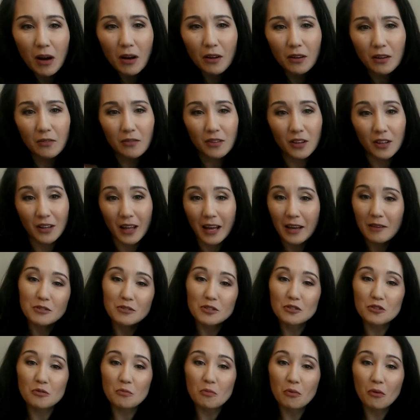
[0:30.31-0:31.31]
And if the light was
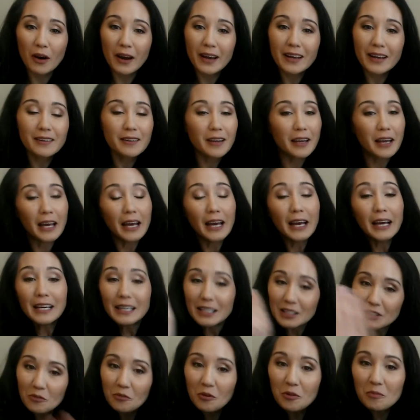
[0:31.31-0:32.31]
too bright,
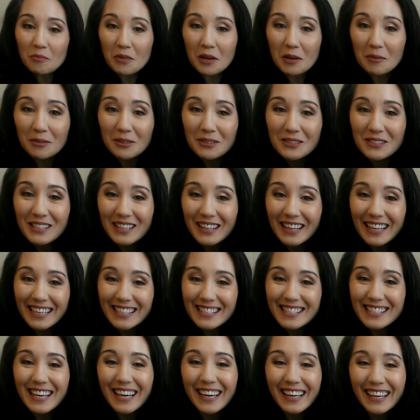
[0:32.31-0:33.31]
you wouldn't be able to see this.